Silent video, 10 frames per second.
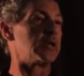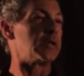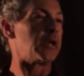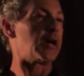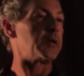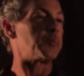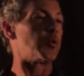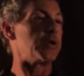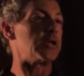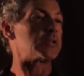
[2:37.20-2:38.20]

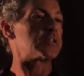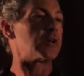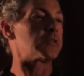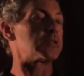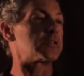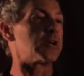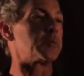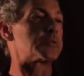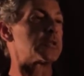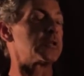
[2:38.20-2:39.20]
9.87
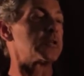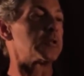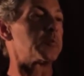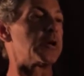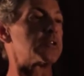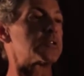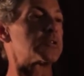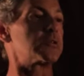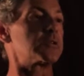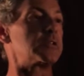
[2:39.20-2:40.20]
times 10 to the minus
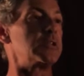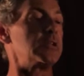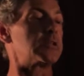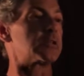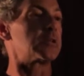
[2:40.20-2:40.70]
13th